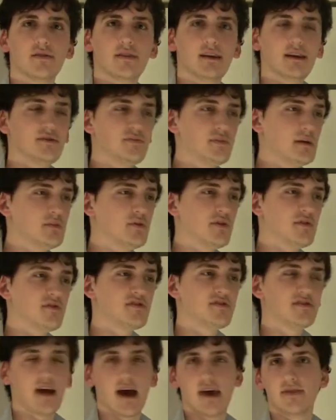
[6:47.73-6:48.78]
These people have
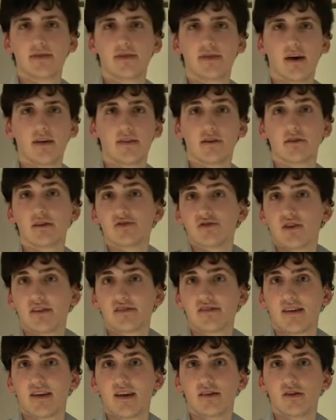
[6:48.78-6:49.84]
said that they're
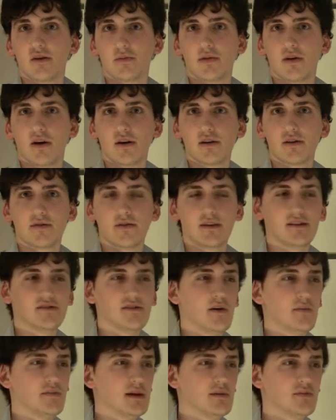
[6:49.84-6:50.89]
interested in your blog. These
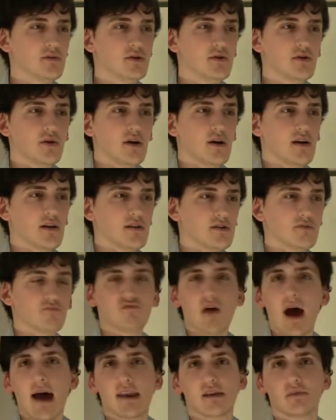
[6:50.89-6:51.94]
aren't people who are
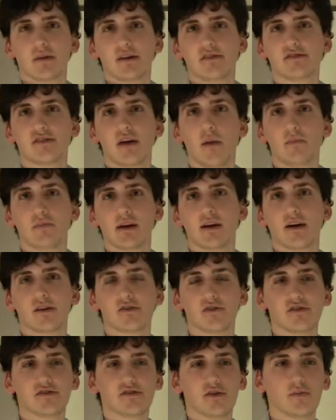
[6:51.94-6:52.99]
randomly stumbling
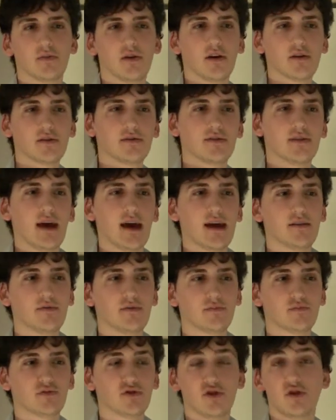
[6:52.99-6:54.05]
across your blog. They've
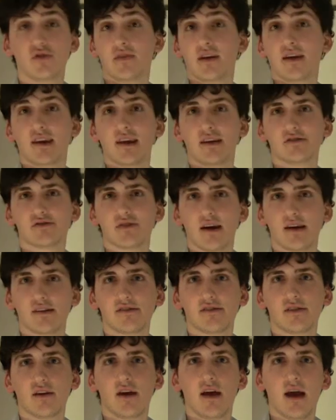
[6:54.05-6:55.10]
proven an interest.